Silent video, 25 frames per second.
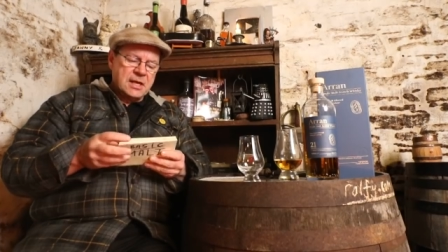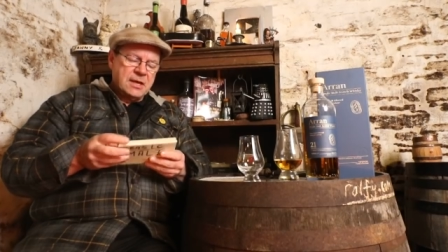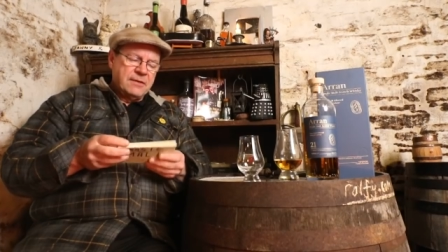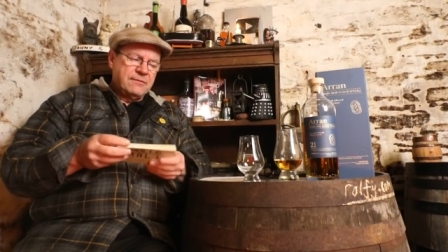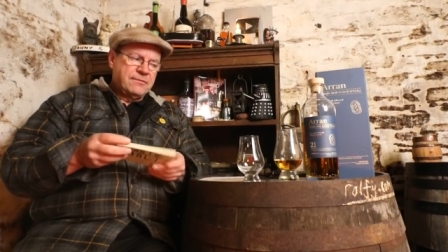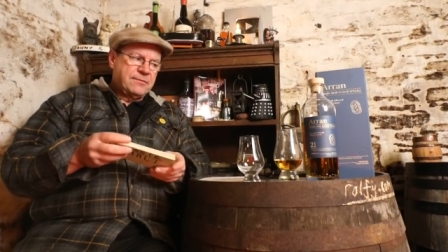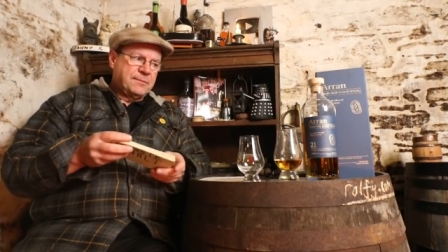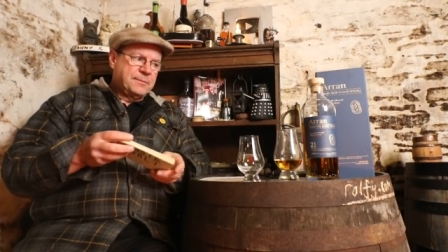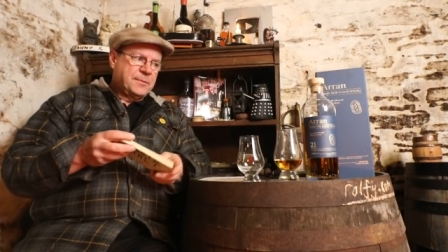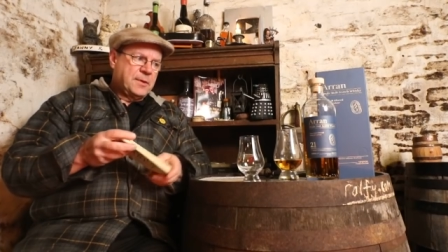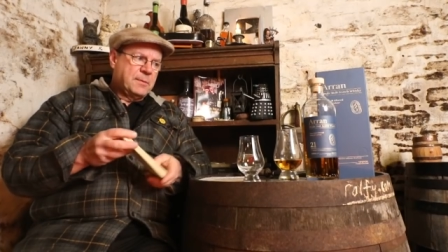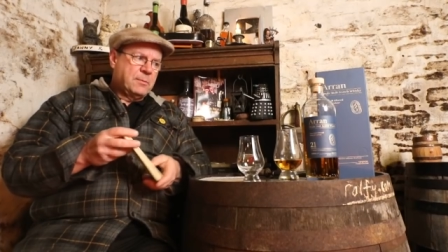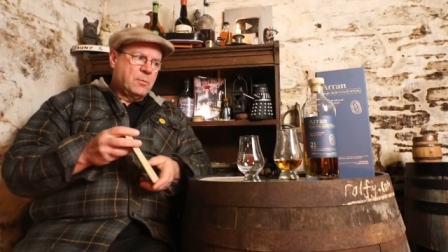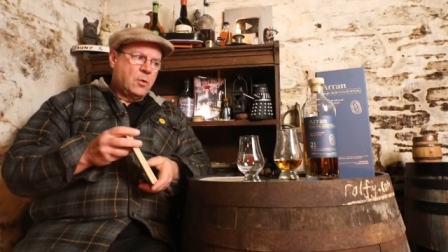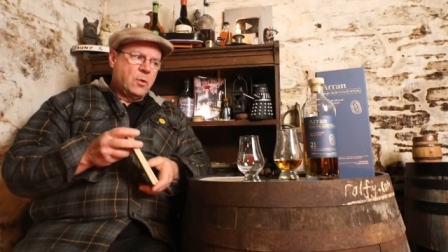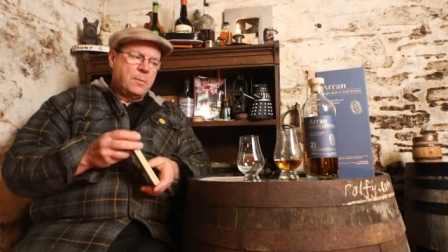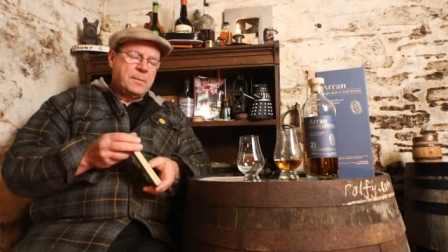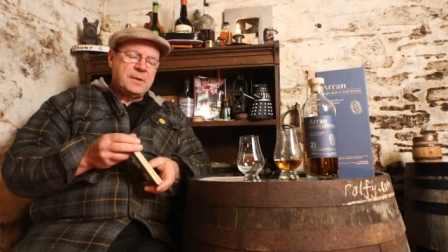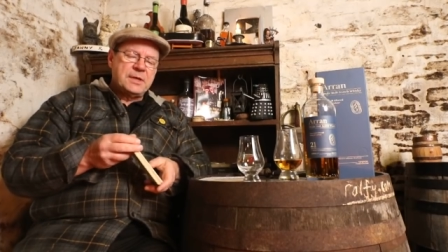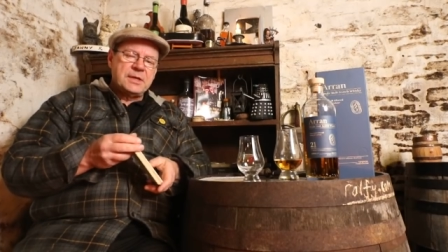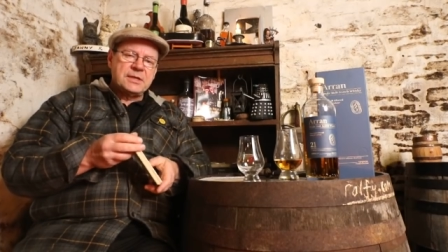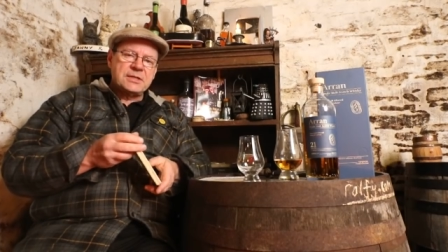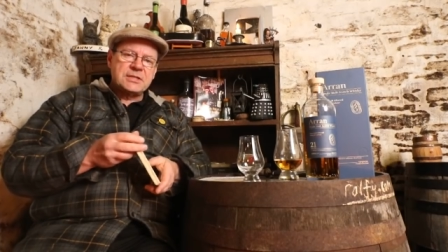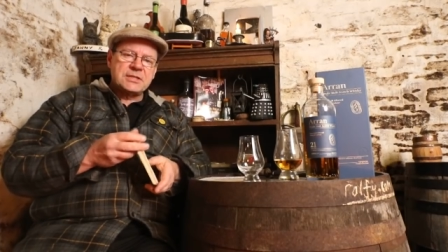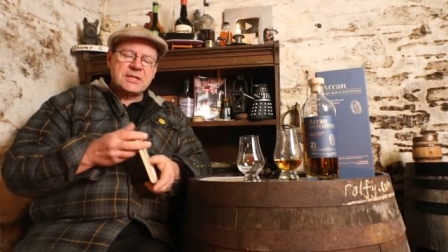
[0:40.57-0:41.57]
From the
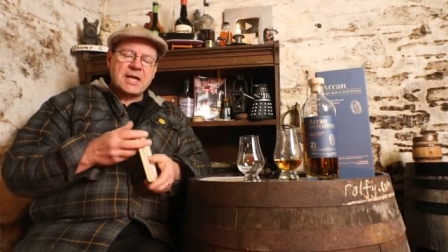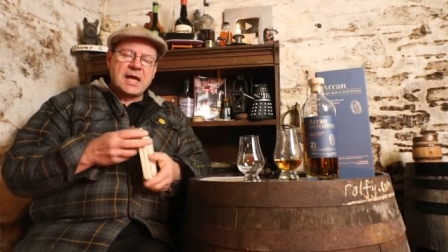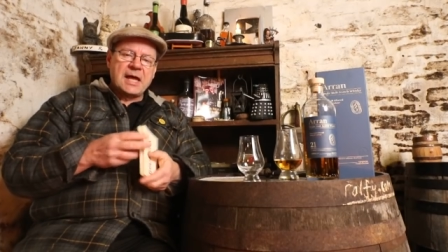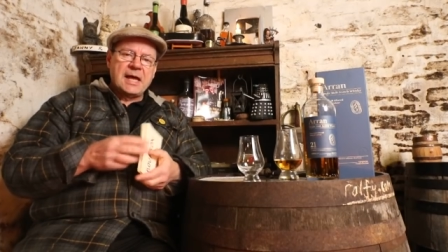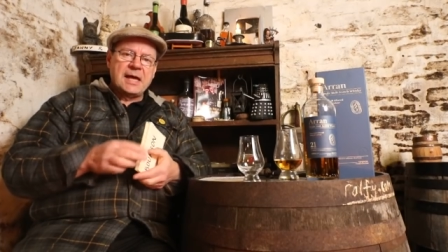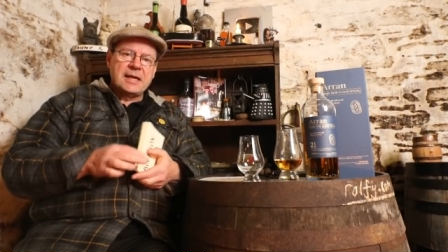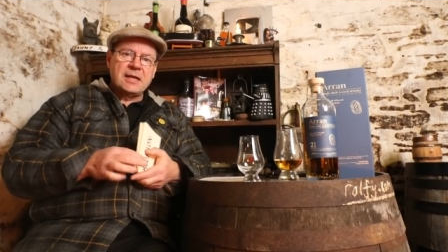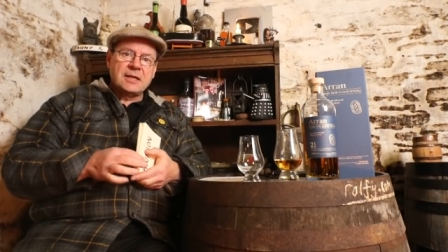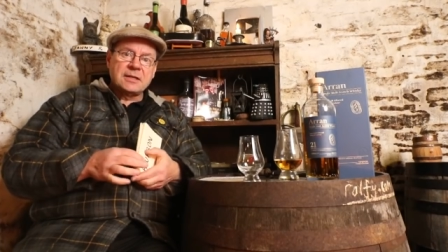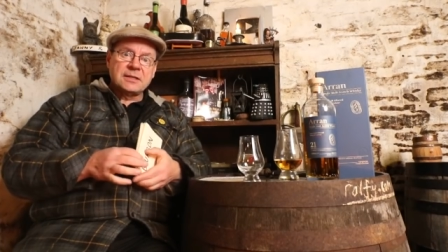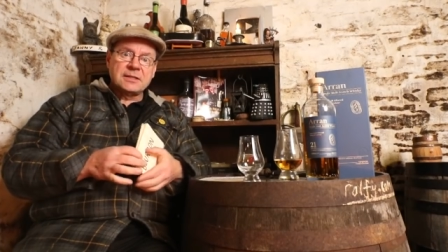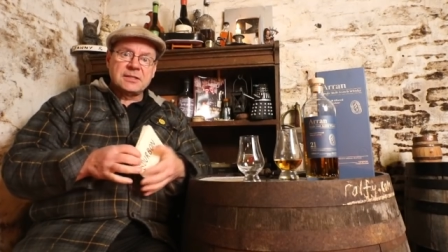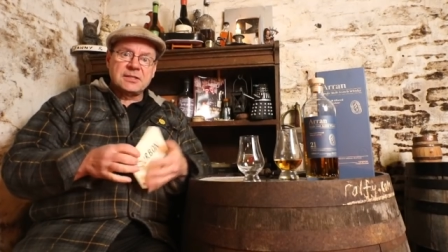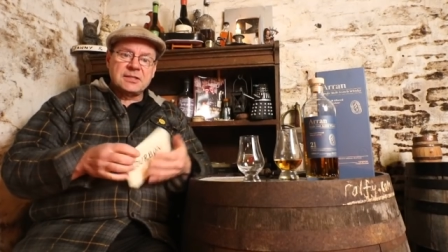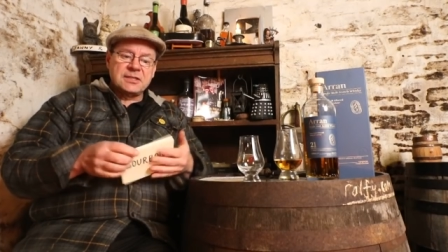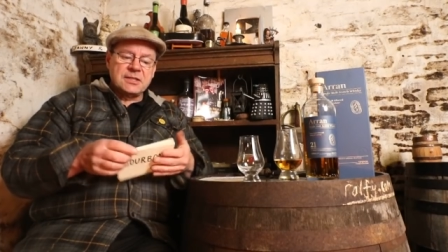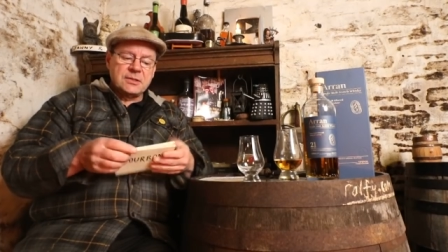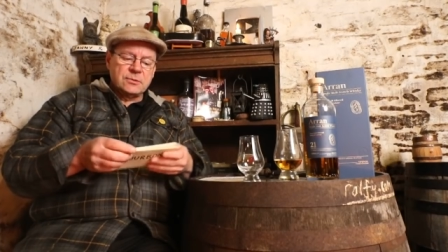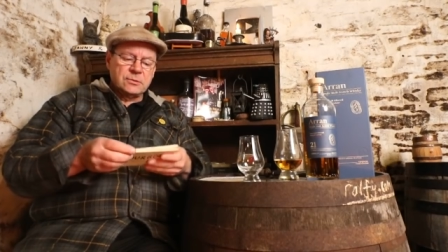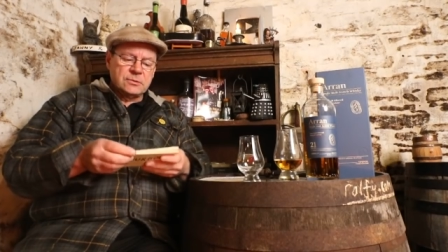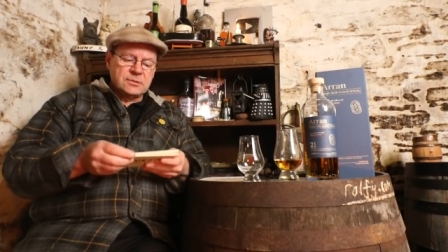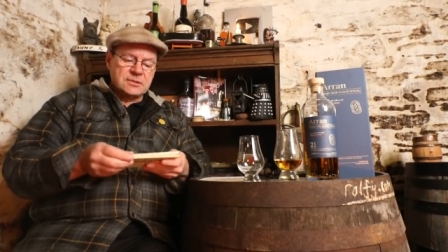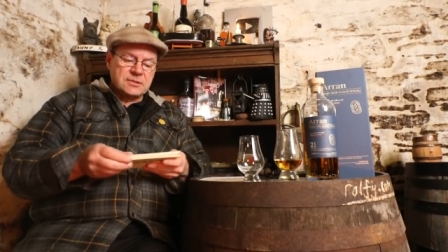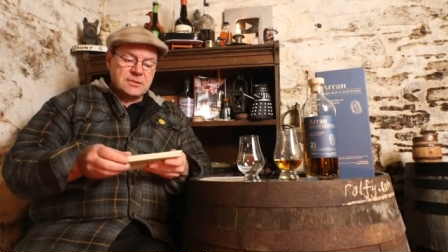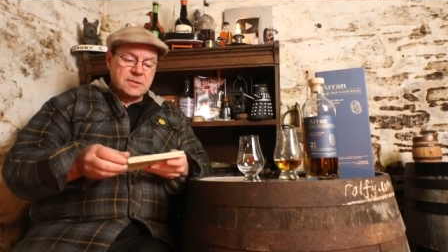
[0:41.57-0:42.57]
moment I
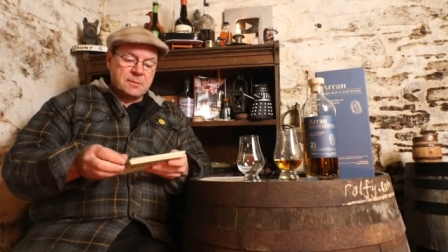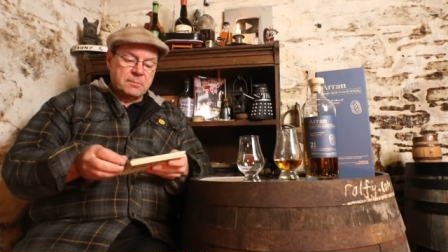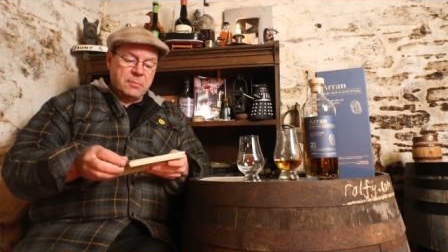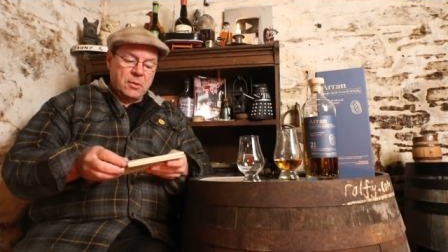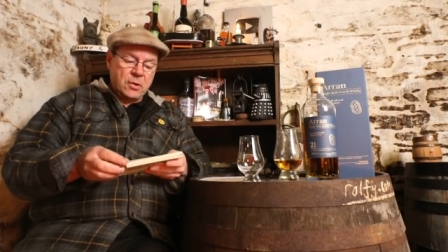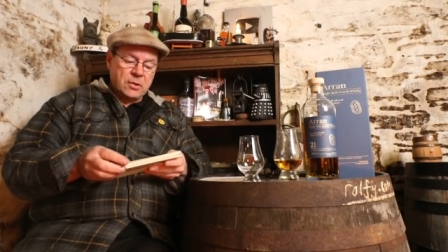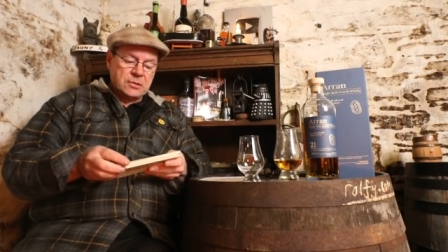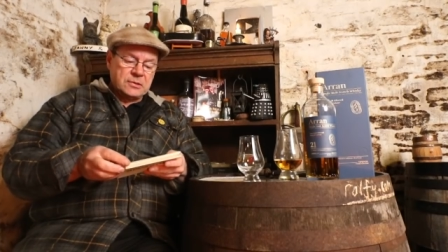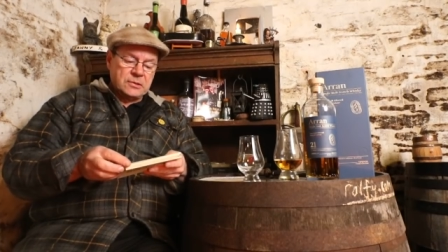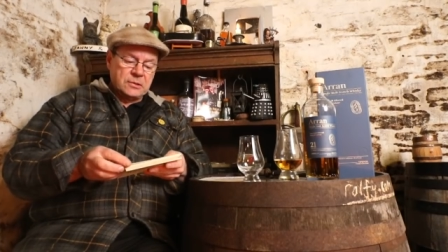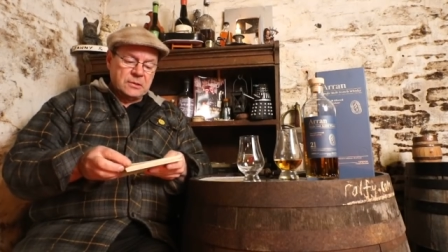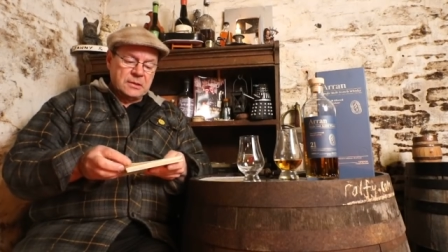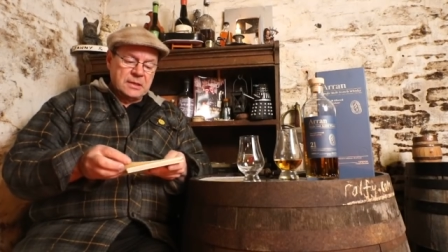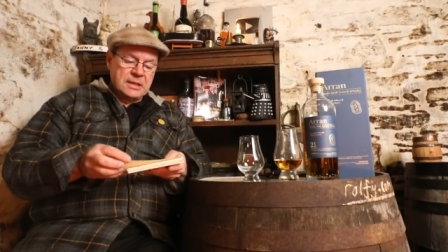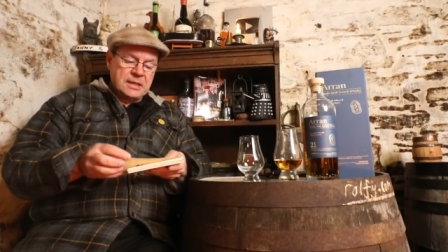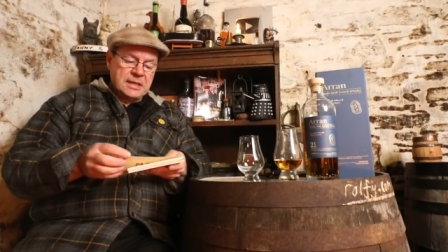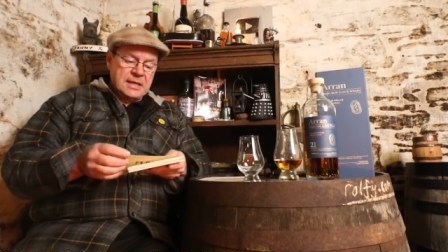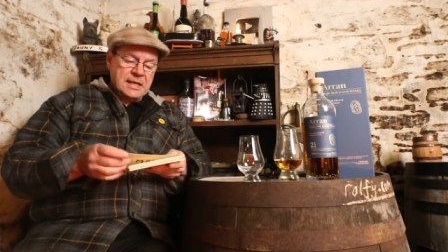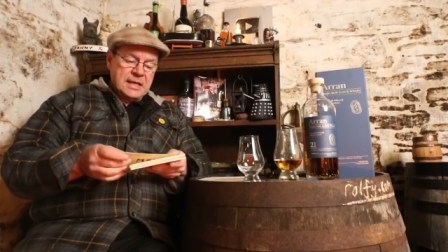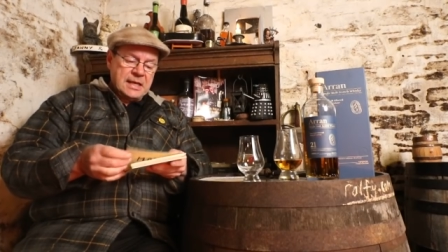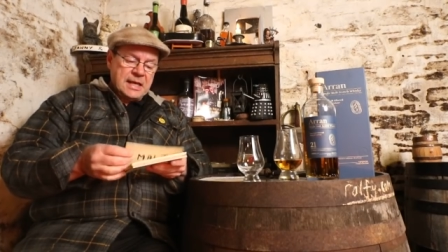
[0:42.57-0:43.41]
unsealed the bottle